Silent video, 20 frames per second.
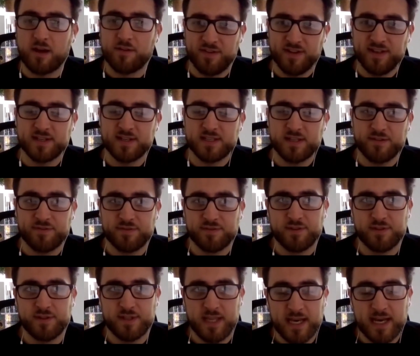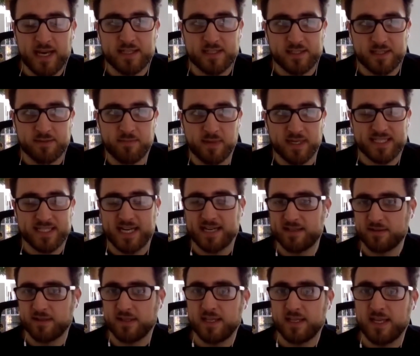I think the different, yeah. So my
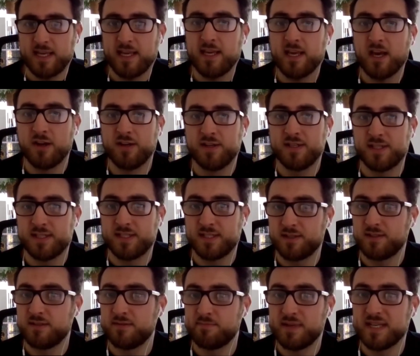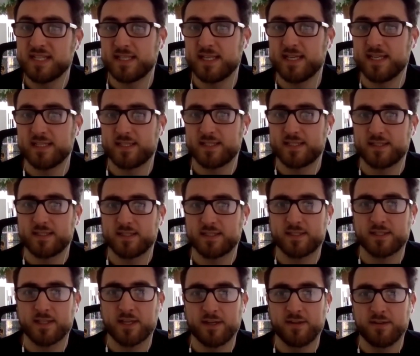dad, he owned his own business,
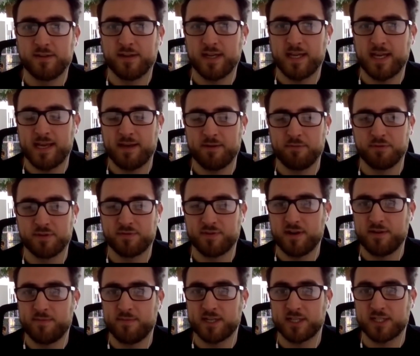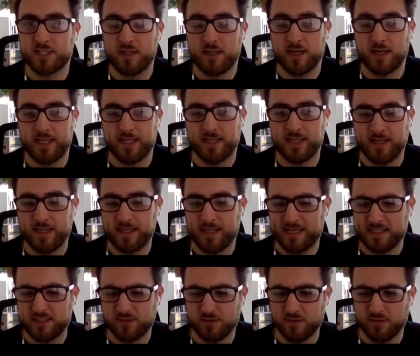so it was very much like
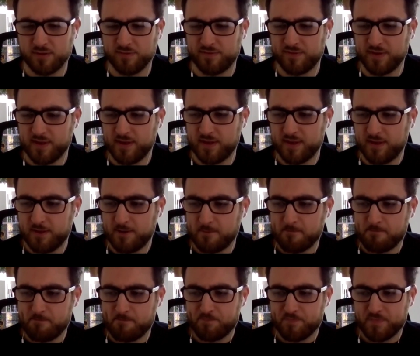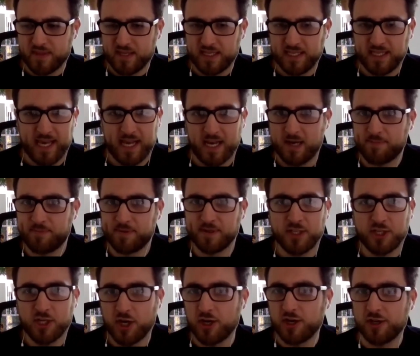that sort of get up
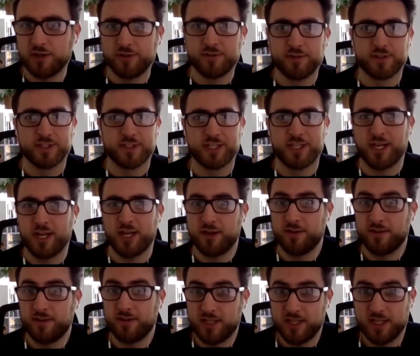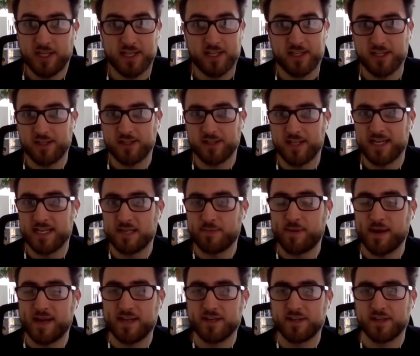and go,
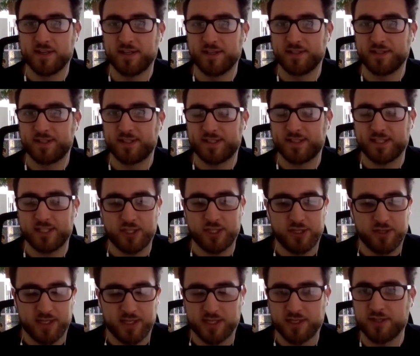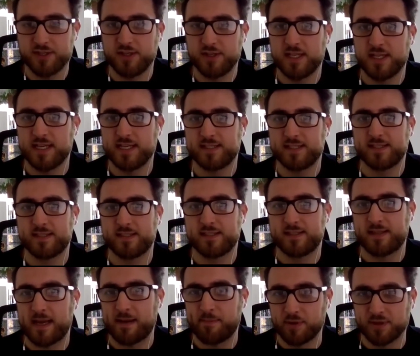independence, you can do this,
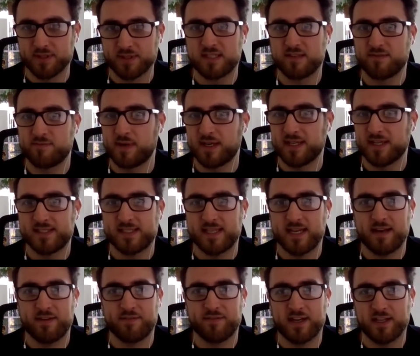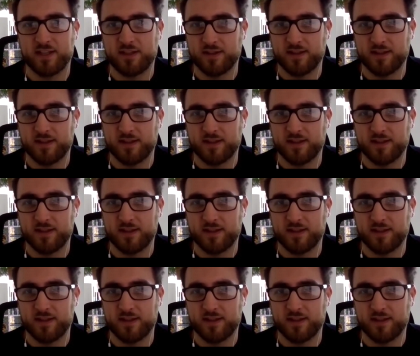that positive mindset that,